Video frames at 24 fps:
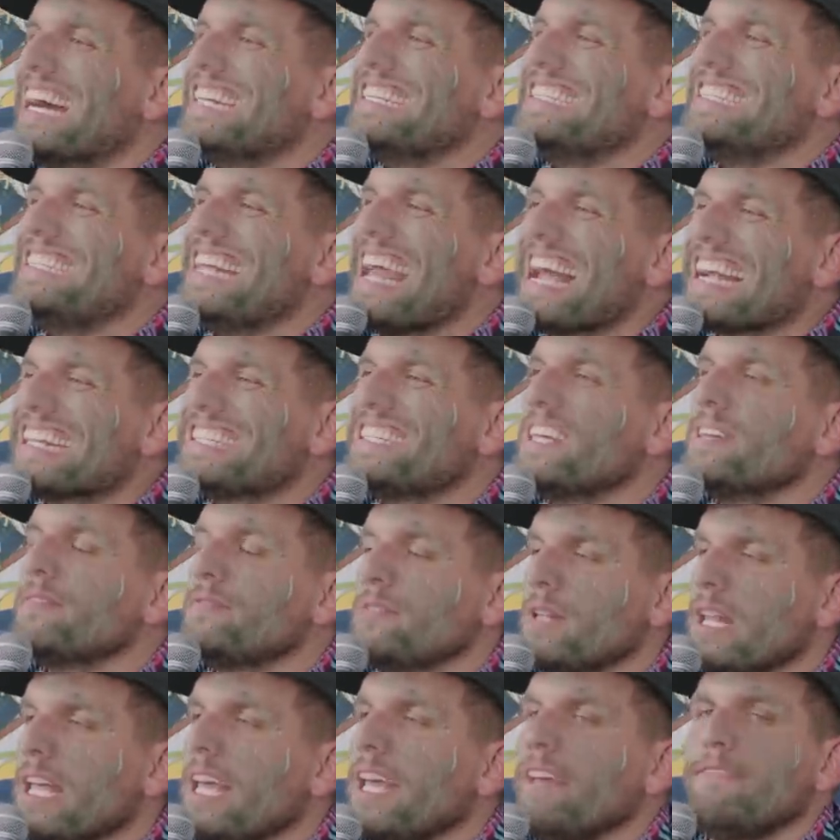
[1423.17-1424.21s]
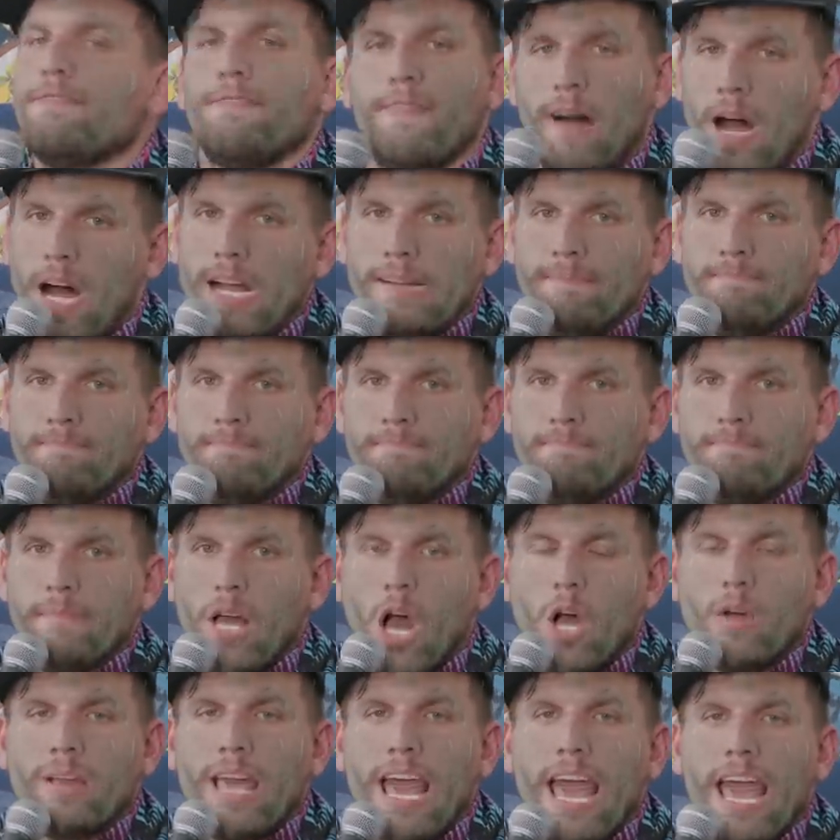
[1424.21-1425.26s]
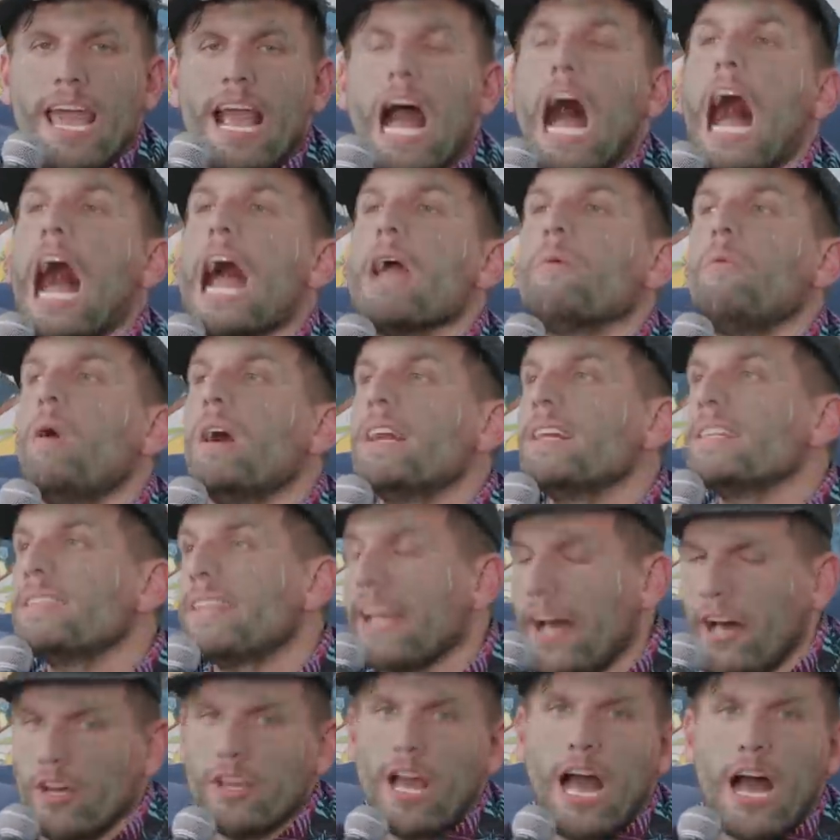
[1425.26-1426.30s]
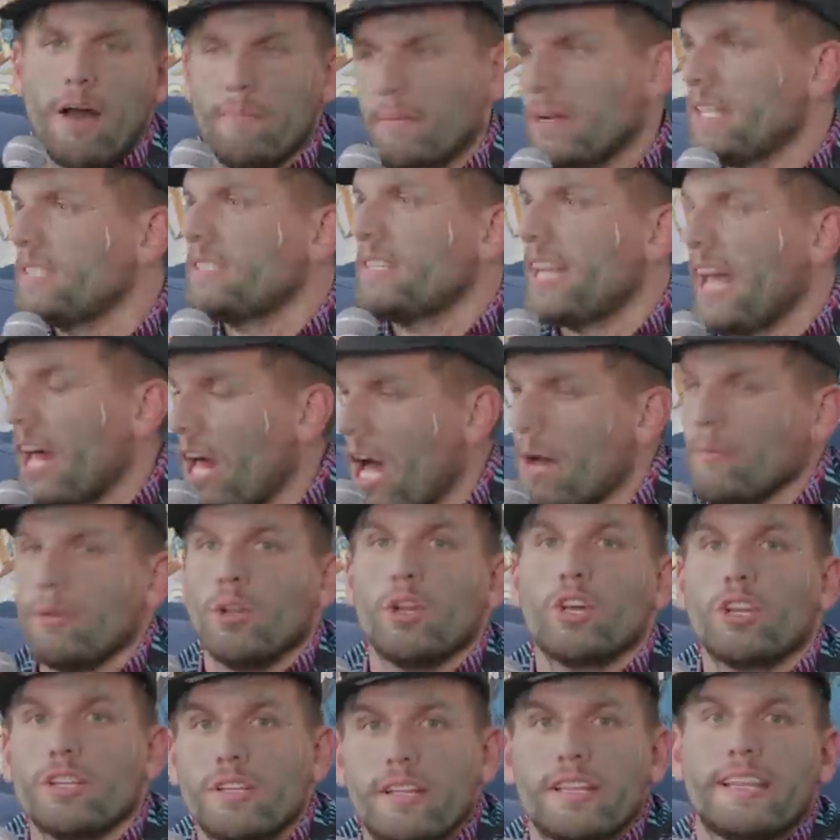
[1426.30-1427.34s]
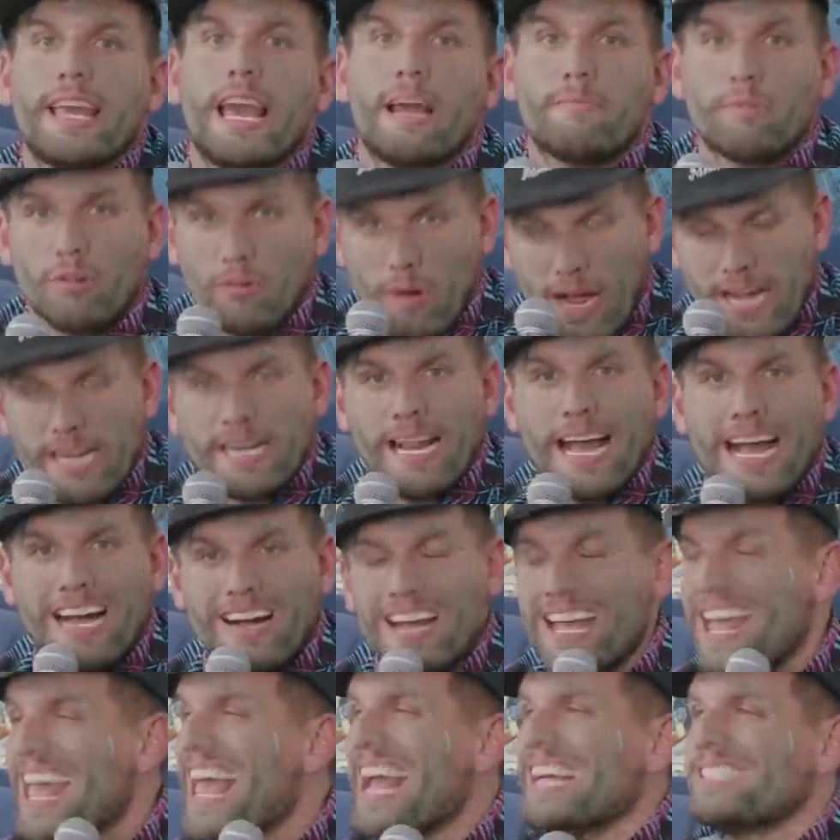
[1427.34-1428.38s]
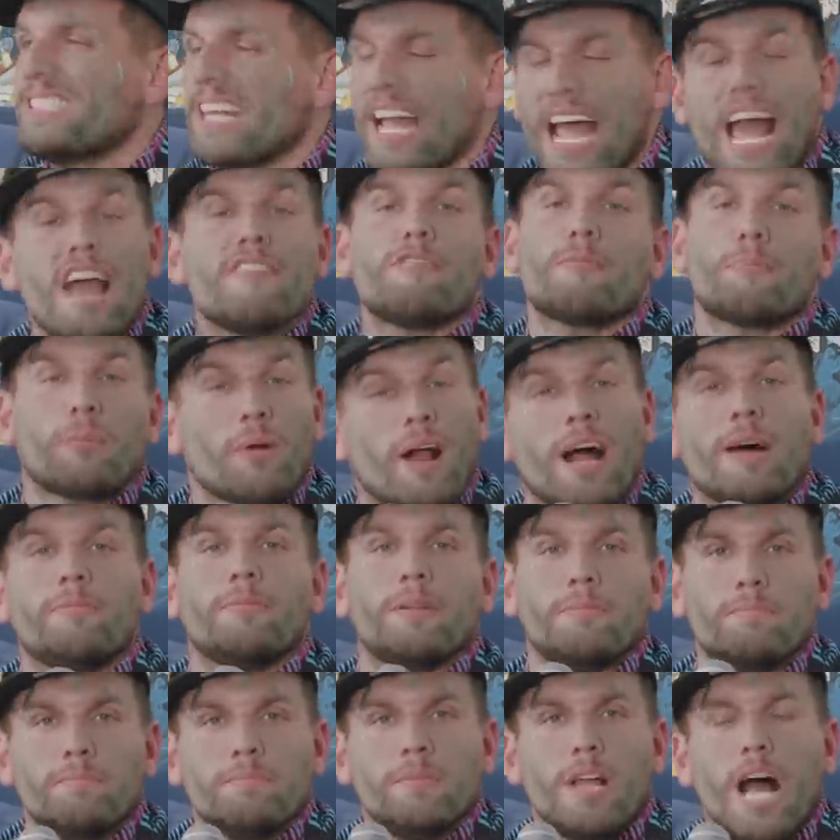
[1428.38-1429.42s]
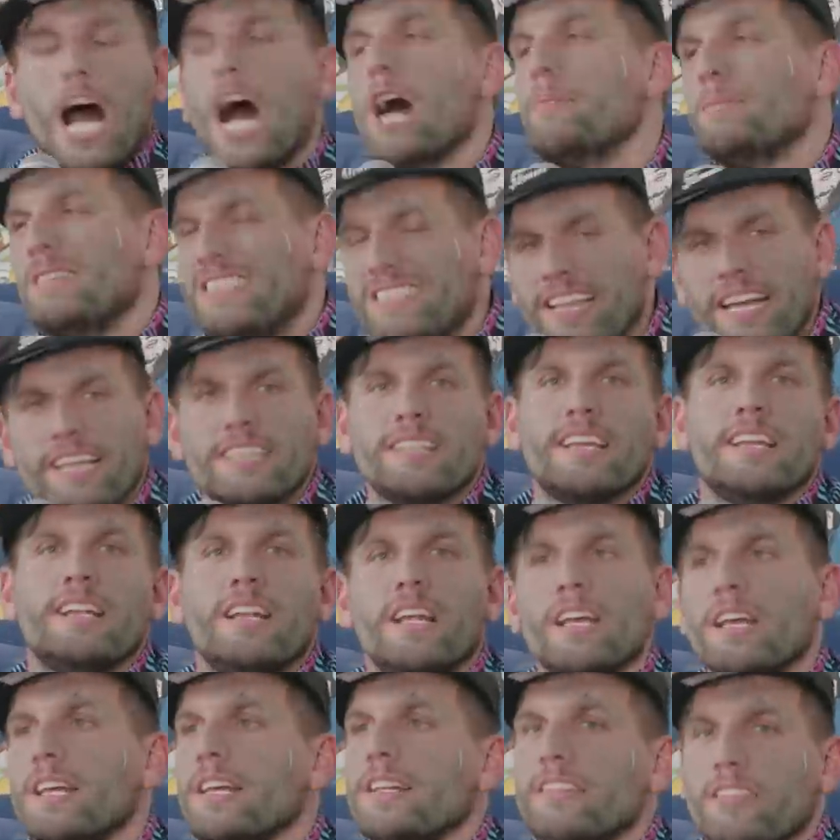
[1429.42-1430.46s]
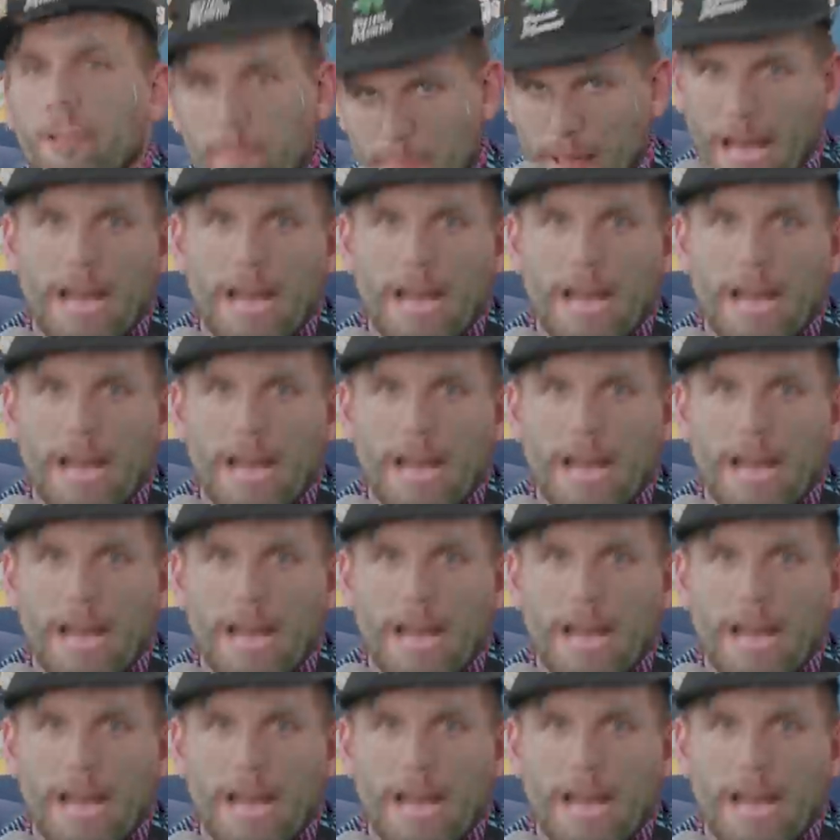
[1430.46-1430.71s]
Addictively fun. Okay, yes. I want to tell you. I'm going to tell. I'm going to look to the camera right now and say I have a problem. I'm addicted to